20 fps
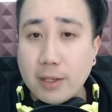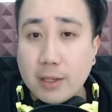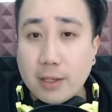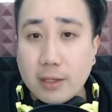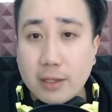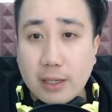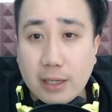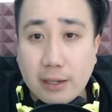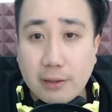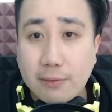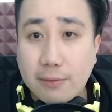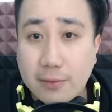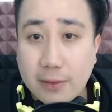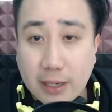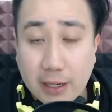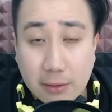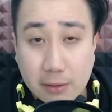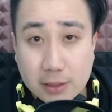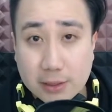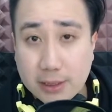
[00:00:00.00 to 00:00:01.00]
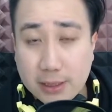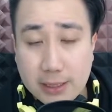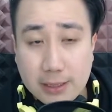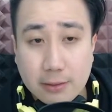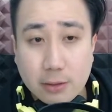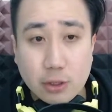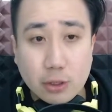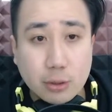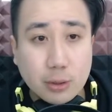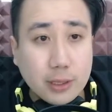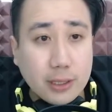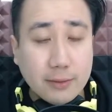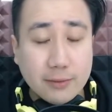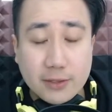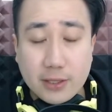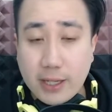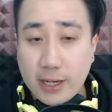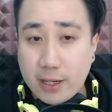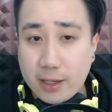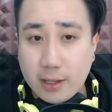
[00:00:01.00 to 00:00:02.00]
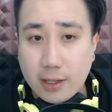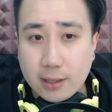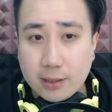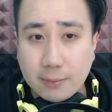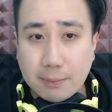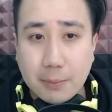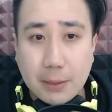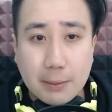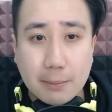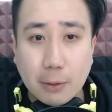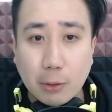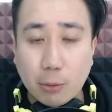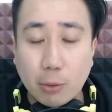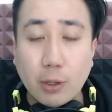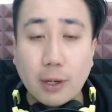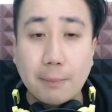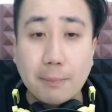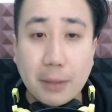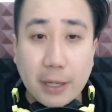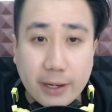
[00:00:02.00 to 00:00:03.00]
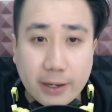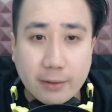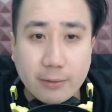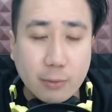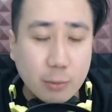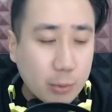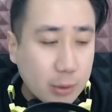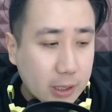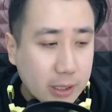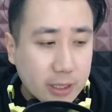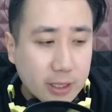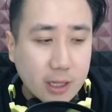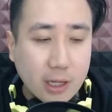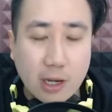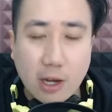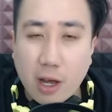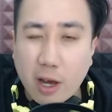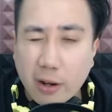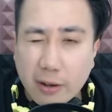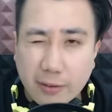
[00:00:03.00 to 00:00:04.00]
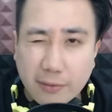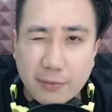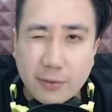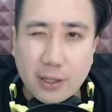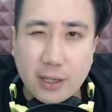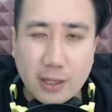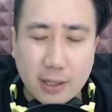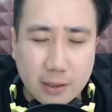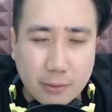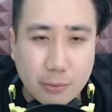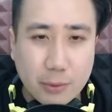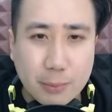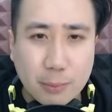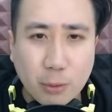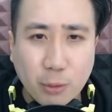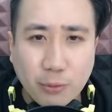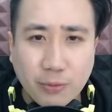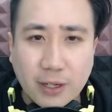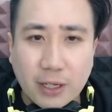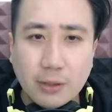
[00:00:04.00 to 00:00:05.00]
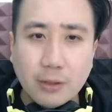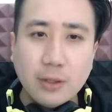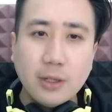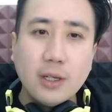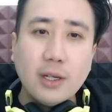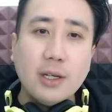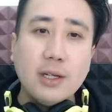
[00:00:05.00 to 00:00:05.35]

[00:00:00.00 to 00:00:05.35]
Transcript: if there is need to. If there are people who are playing really a lot of removal,